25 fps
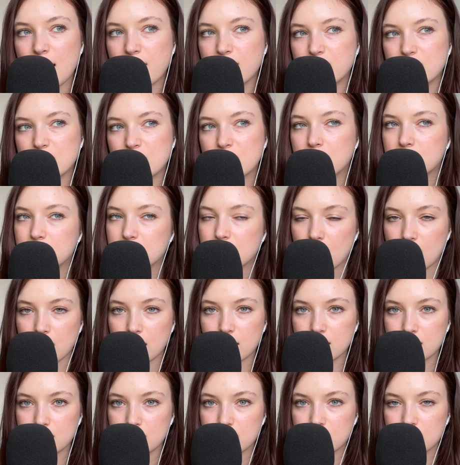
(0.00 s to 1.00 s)
every single
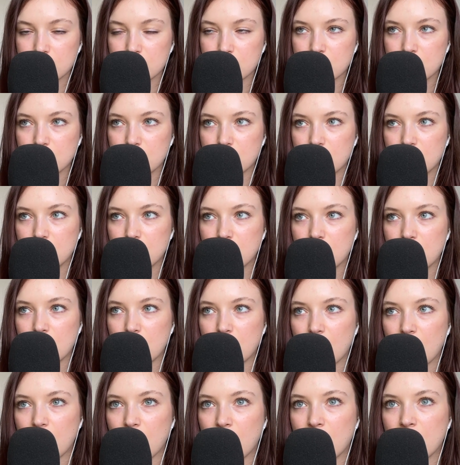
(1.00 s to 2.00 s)
second,
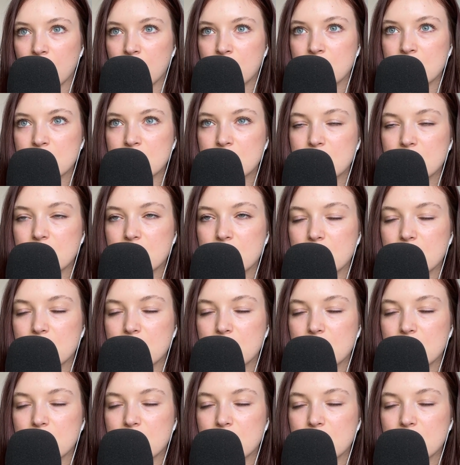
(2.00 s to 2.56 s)
and